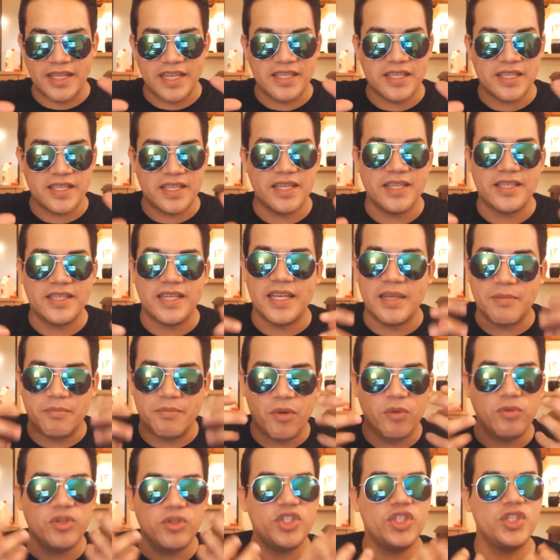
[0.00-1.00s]
that, that's the thing is that
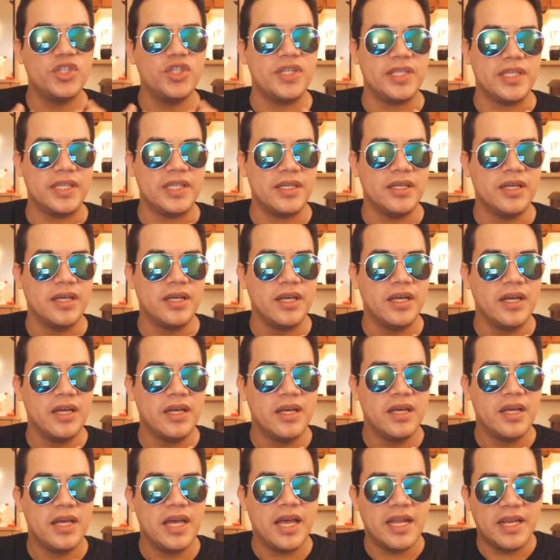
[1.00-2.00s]
emotionally
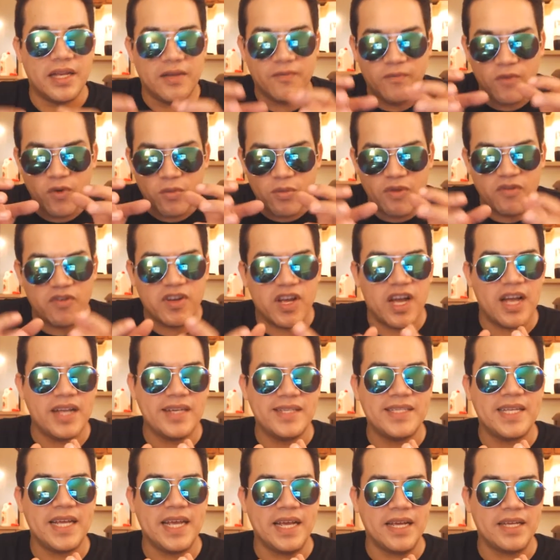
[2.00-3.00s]
in the form of
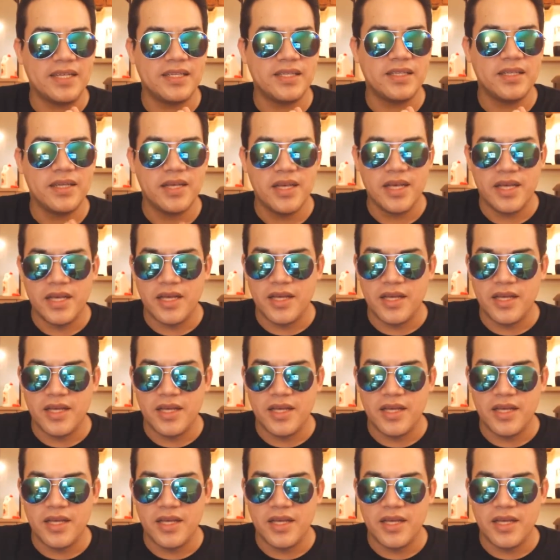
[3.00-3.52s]
context